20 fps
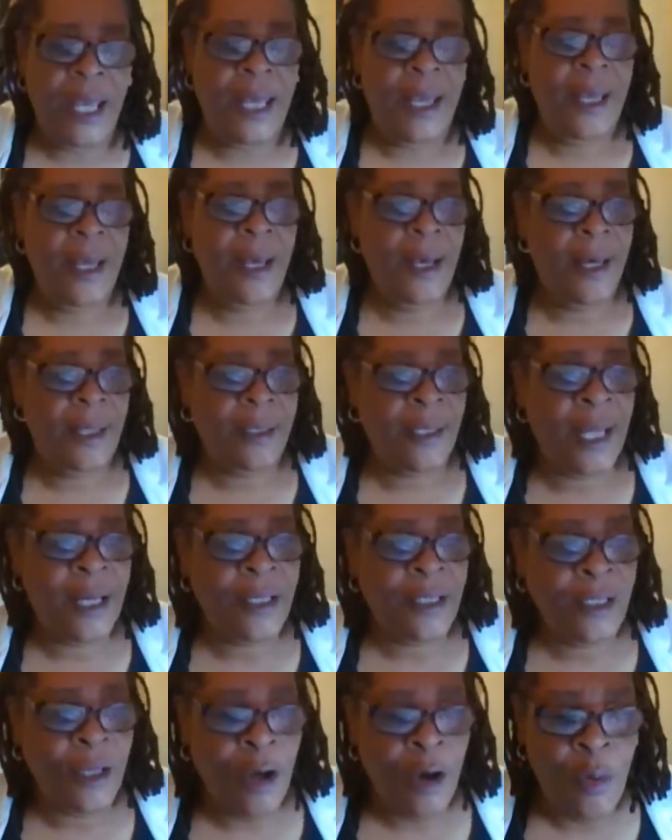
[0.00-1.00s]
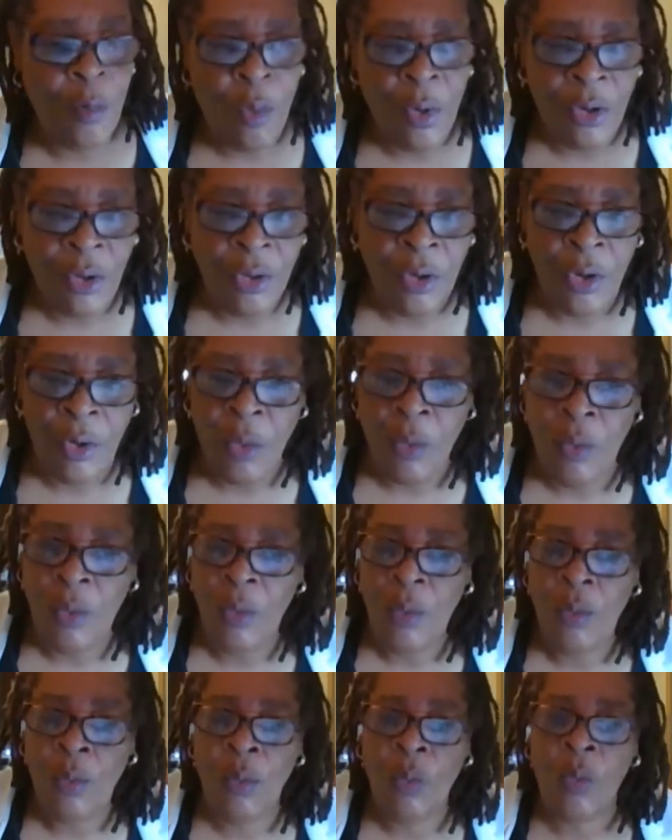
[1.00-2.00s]
Okay, a lot of y'all want to
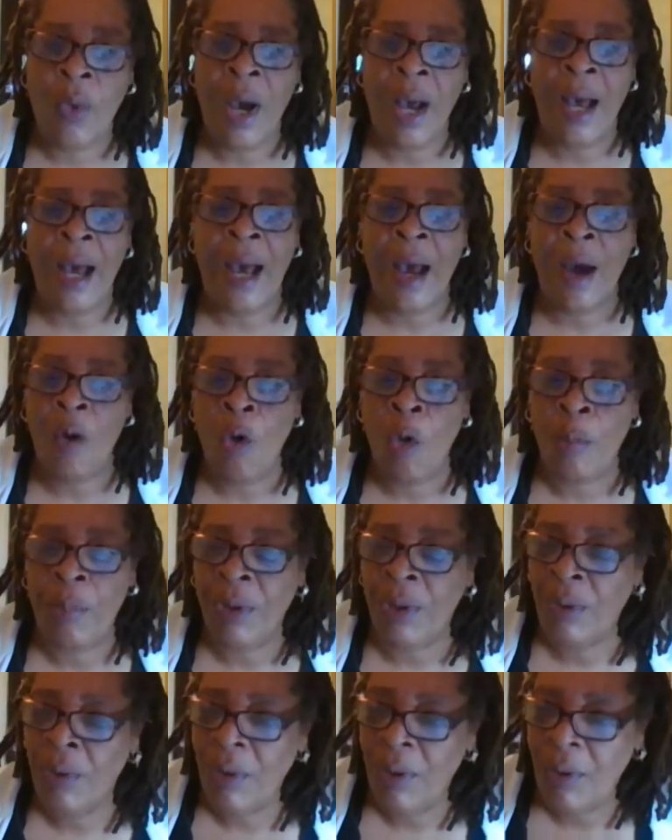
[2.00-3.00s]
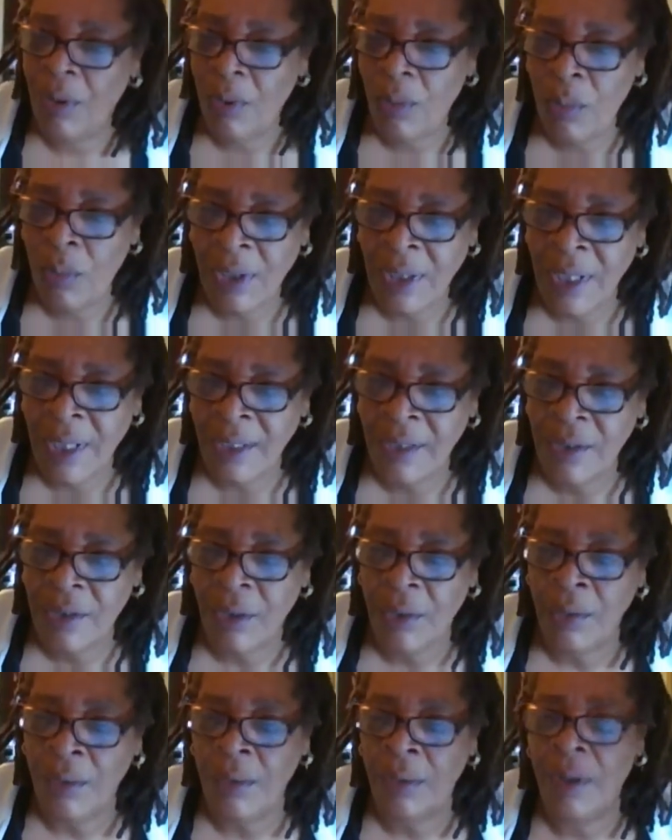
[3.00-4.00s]
know why I opened with
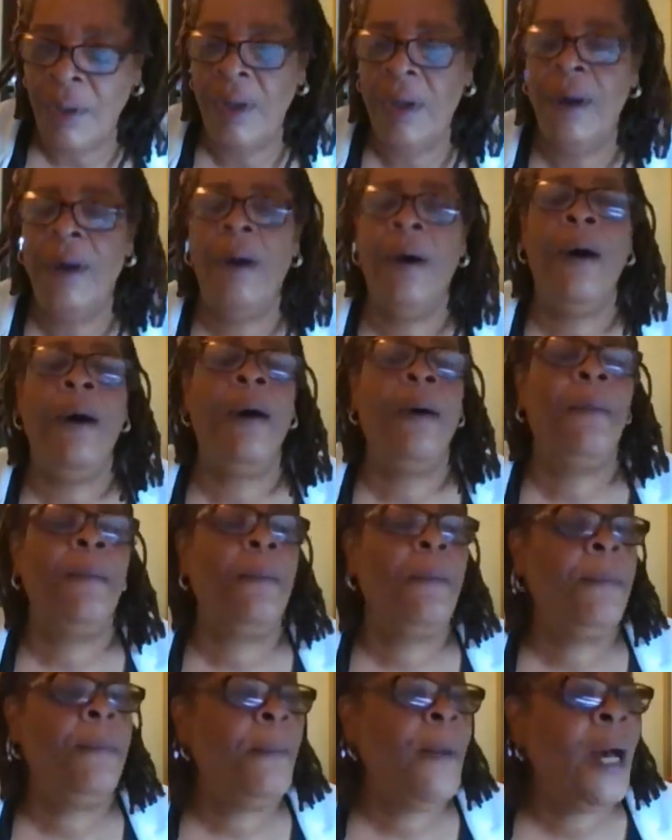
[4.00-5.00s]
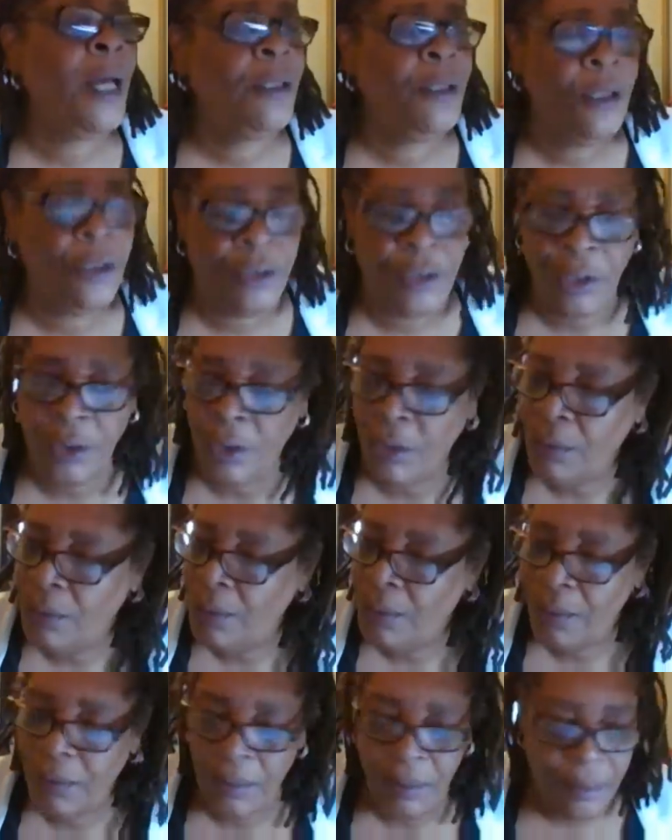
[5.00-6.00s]
this song. Um, I look
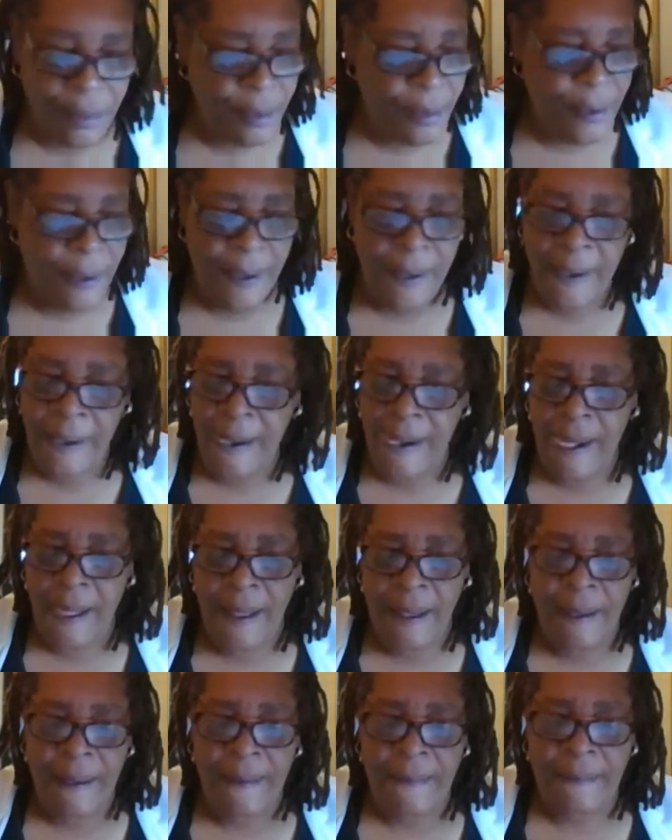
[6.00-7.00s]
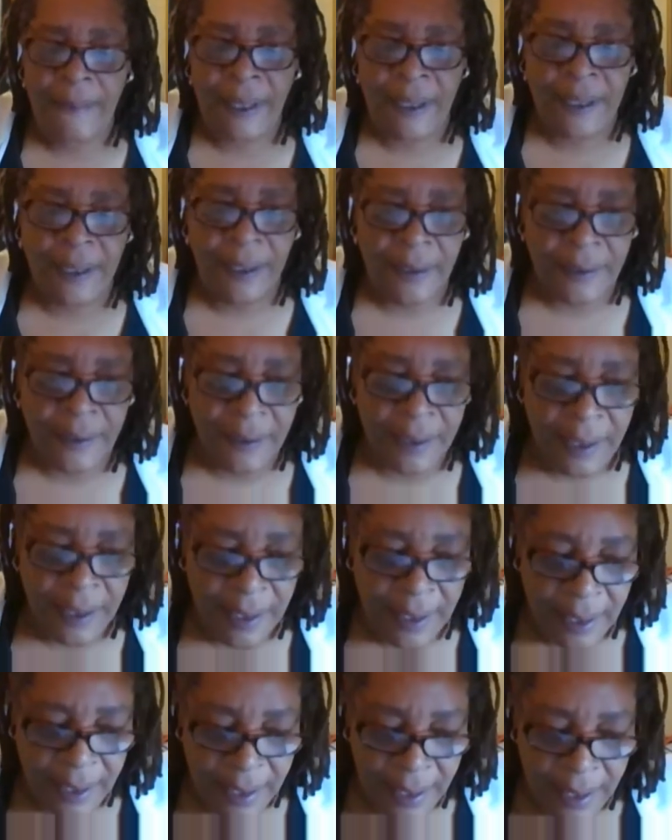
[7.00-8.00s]
to you because
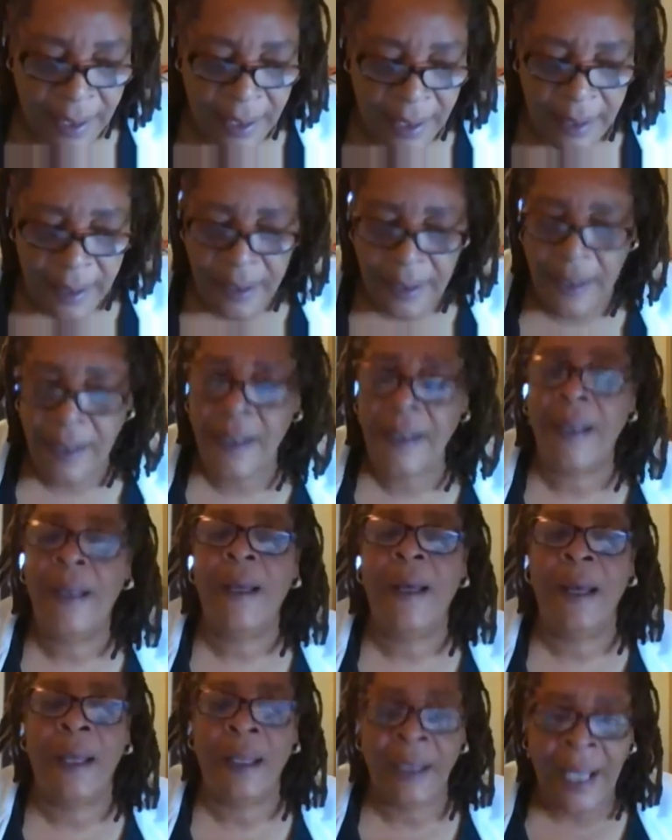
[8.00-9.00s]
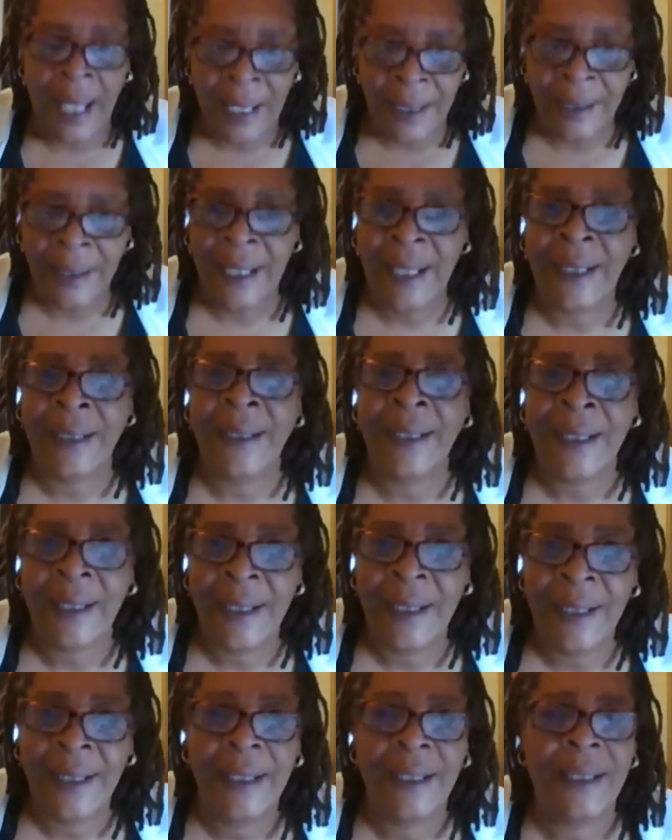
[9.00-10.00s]
uh, a lot
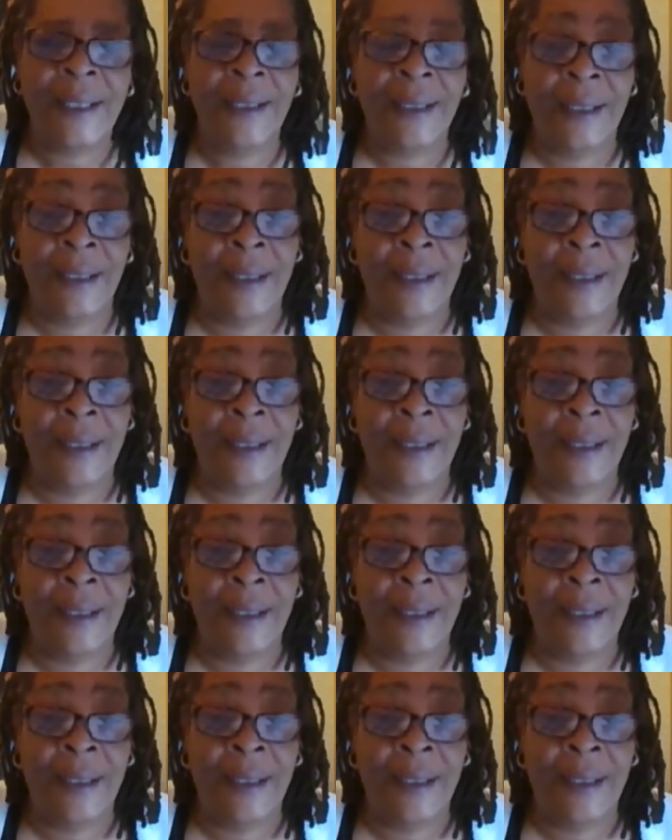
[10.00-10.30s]
lately,